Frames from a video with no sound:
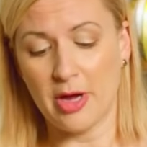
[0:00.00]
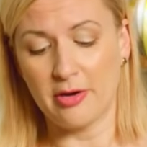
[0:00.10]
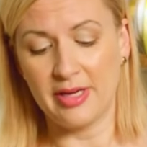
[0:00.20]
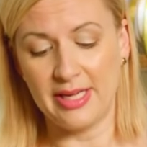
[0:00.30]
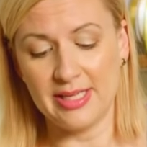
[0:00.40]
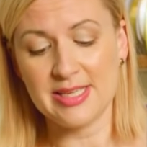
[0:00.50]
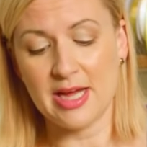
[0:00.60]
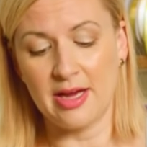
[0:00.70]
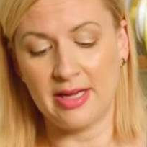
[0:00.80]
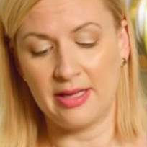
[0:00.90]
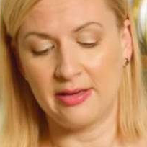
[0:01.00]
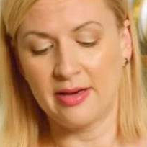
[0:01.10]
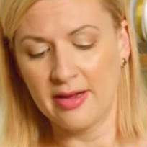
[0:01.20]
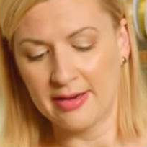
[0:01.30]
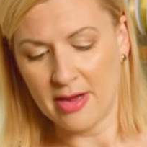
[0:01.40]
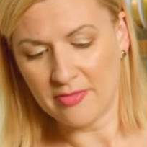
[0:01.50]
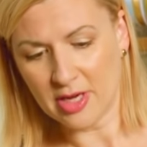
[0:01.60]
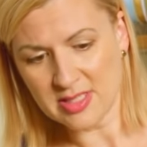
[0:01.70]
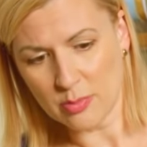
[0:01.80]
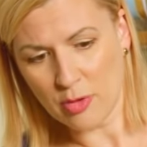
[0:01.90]
the butter is cut in. Now
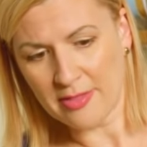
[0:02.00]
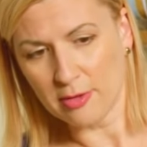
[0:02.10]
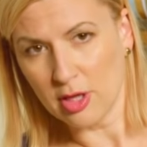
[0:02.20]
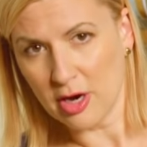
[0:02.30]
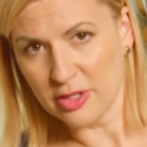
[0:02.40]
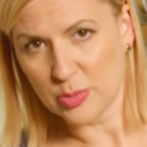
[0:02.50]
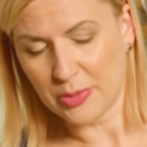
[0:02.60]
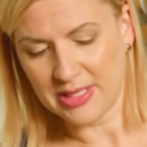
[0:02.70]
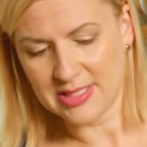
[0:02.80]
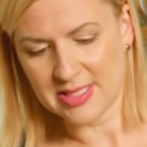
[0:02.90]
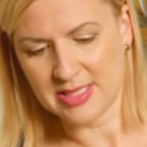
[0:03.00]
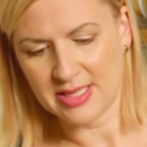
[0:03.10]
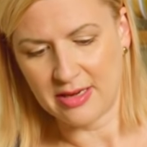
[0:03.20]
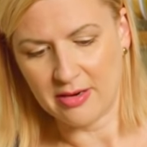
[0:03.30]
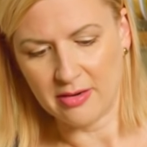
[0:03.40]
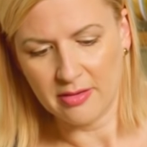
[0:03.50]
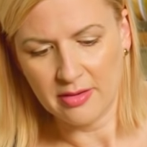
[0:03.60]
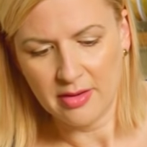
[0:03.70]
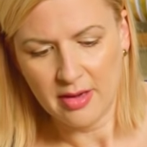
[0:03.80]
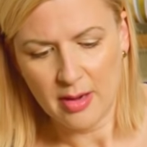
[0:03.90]
I've got some rather large pieces here,
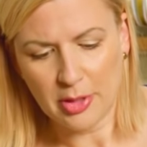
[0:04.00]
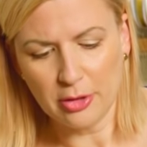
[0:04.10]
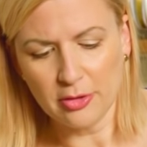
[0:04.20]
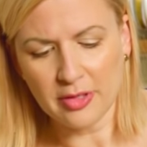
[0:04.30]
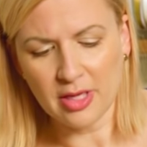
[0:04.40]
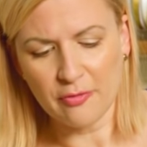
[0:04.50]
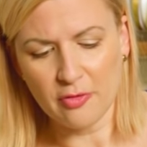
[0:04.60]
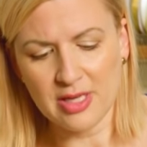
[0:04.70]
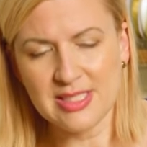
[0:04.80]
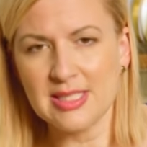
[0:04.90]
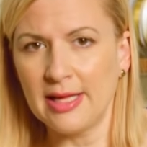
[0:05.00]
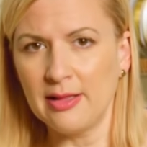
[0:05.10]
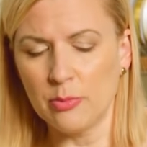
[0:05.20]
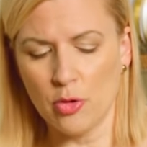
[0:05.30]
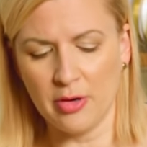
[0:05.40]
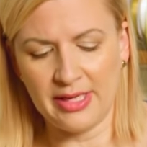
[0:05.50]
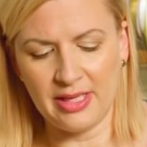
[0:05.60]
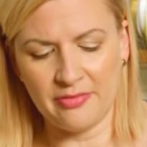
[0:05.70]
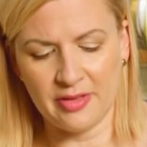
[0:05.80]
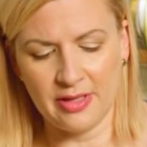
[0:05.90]
but you're looking for a slightly more
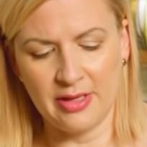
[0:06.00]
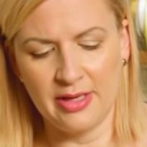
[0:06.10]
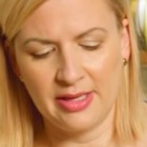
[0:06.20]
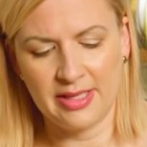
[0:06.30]
even